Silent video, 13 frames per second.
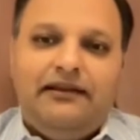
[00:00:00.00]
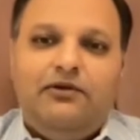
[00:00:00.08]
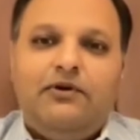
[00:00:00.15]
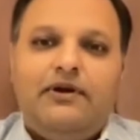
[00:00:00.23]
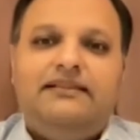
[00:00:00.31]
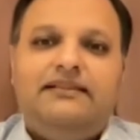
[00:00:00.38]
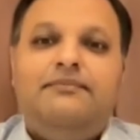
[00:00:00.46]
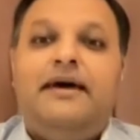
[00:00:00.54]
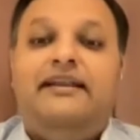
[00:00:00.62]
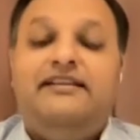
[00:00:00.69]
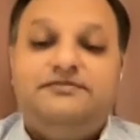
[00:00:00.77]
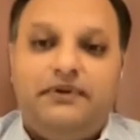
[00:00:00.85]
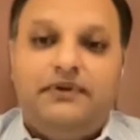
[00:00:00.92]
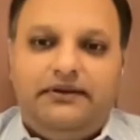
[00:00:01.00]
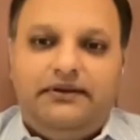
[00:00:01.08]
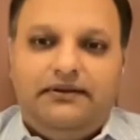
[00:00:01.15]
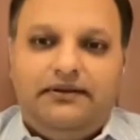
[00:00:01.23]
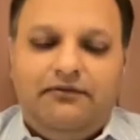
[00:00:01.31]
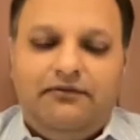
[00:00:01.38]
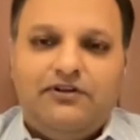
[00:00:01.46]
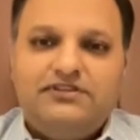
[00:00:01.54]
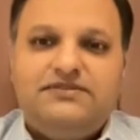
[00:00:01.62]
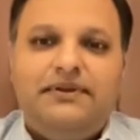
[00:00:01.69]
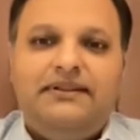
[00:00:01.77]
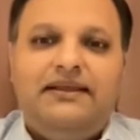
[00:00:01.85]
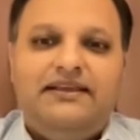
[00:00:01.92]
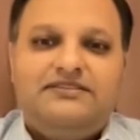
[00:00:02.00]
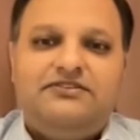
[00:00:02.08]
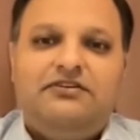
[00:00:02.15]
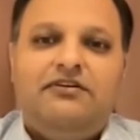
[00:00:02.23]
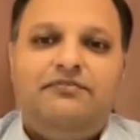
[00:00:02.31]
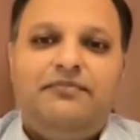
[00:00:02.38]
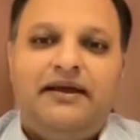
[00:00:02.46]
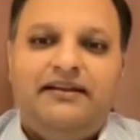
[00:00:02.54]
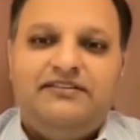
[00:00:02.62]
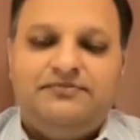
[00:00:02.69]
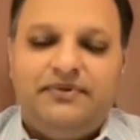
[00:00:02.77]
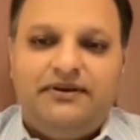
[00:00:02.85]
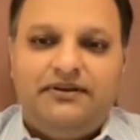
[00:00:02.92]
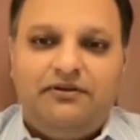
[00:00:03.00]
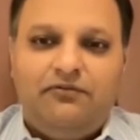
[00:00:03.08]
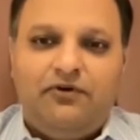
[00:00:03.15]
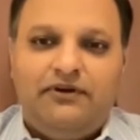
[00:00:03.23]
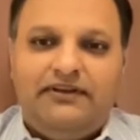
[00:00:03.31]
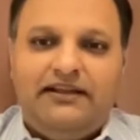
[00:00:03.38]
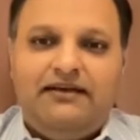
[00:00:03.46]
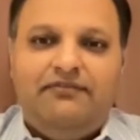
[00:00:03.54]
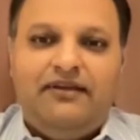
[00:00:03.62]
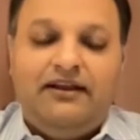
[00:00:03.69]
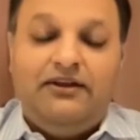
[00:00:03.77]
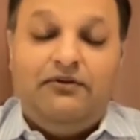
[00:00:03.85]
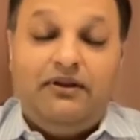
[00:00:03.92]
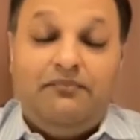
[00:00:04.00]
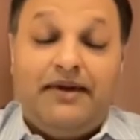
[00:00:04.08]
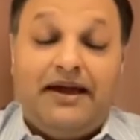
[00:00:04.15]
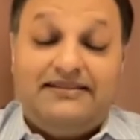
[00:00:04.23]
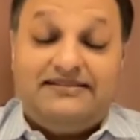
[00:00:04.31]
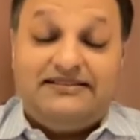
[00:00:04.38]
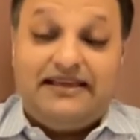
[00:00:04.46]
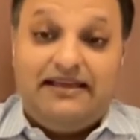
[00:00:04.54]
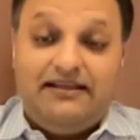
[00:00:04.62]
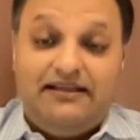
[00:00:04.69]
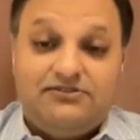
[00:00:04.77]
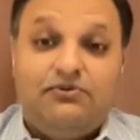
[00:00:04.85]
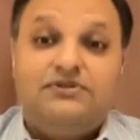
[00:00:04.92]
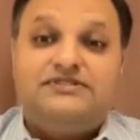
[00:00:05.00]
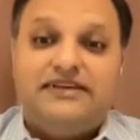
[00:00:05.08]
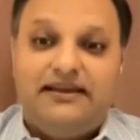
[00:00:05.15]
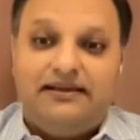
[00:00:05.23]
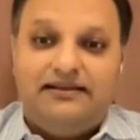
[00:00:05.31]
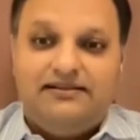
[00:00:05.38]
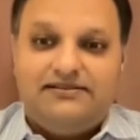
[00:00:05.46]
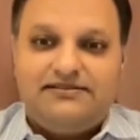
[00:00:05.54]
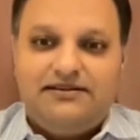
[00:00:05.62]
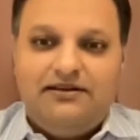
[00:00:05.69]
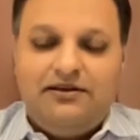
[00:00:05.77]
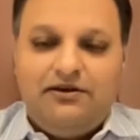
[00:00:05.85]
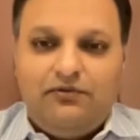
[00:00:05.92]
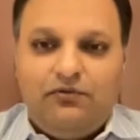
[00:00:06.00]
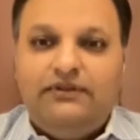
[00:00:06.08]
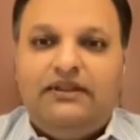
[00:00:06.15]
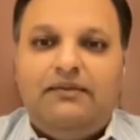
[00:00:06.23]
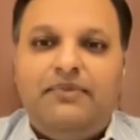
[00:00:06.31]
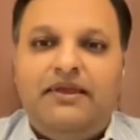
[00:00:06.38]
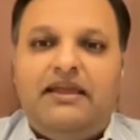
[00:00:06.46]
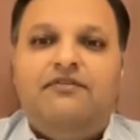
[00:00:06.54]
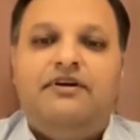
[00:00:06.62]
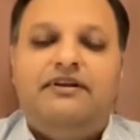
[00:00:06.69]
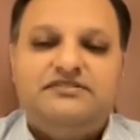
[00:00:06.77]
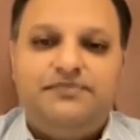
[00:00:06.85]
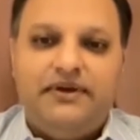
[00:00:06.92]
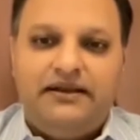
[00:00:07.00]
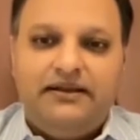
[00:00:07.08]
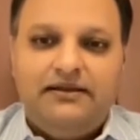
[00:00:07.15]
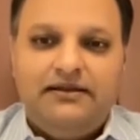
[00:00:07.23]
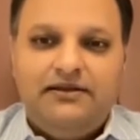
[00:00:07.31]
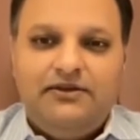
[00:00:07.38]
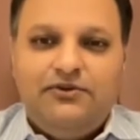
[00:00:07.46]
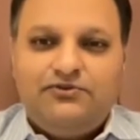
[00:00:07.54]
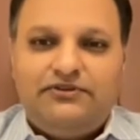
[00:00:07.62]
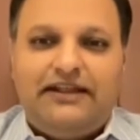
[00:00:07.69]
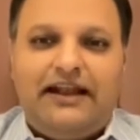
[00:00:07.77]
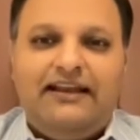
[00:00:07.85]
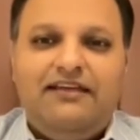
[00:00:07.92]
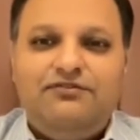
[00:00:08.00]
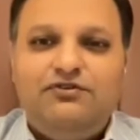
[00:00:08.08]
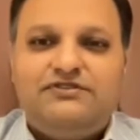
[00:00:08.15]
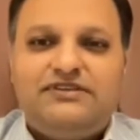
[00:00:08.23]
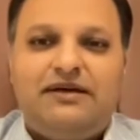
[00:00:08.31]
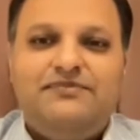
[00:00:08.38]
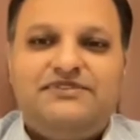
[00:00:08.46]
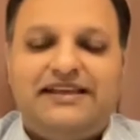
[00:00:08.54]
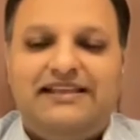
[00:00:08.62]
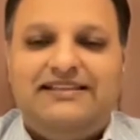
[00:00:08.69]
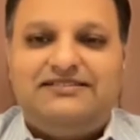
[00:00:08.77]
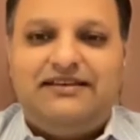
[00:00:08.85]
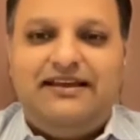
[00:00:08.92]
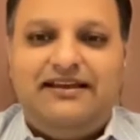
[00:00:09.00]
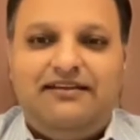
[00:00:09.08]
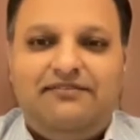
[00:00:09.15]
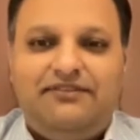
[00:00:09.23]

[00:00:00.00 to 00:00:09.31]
Then you look at the management. What's been the history of management? What they have done during bad cycles, good cycles, what their behavior has been. So that gives you some sense, right?